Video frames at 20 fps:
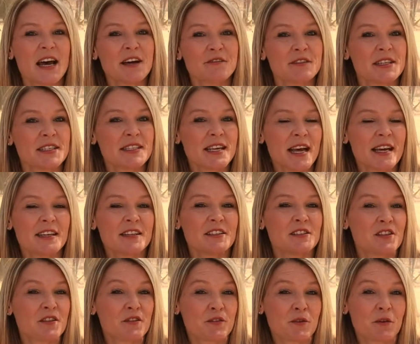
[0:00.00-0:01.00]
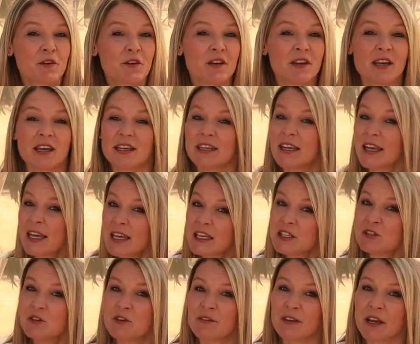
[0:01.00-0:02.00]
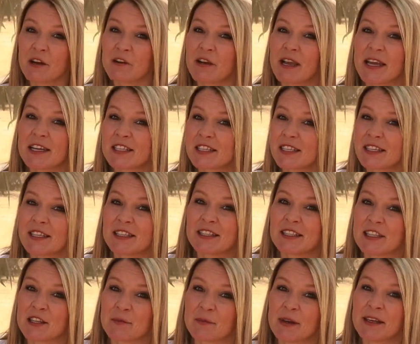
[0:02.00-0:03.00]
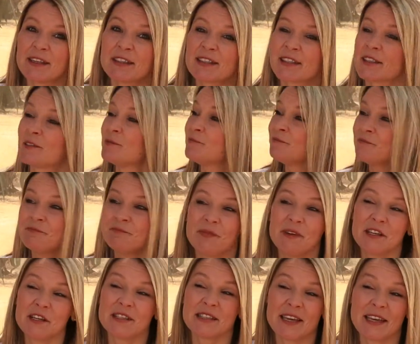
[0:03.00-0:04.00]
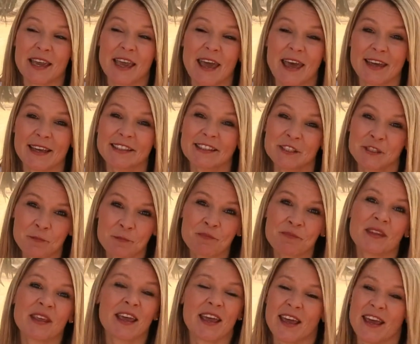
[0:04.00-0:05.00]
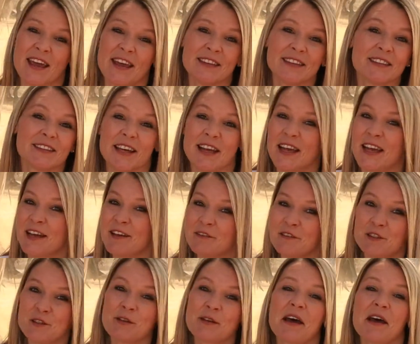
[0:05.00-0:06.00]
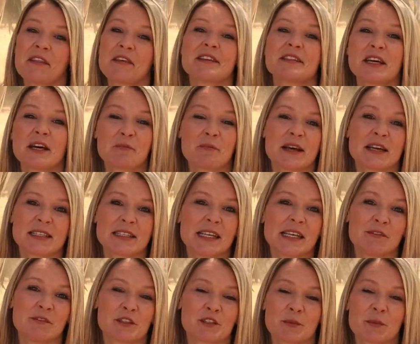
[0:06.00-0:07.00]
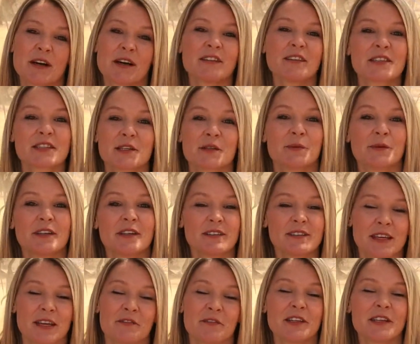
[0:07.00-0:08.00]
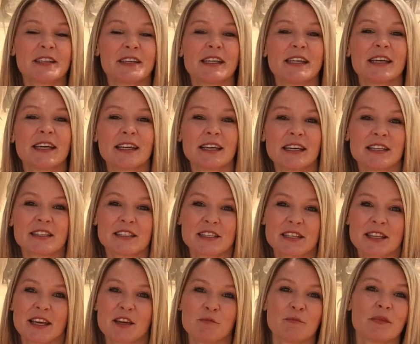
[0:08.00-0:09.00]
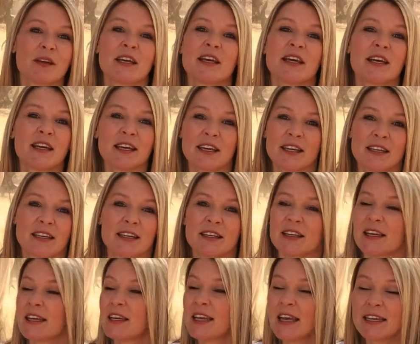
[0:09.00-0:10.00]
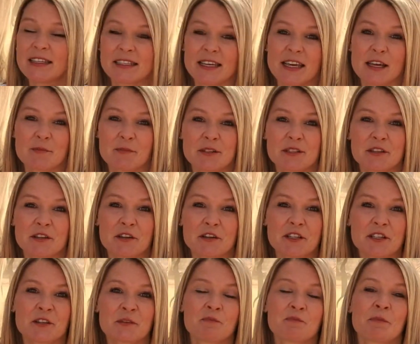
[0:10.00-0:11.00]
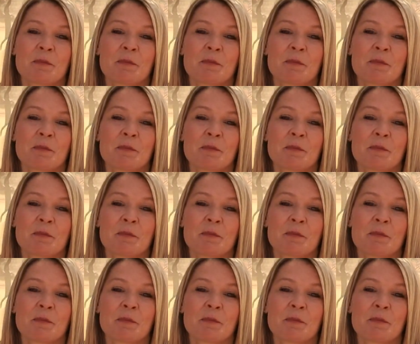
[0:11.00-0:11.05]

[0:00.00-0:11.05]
I've decided to throw an extra variation into the mix, because I can, and I have 2 others up my sleeve as well, so we'll definitely get into them in a later episode.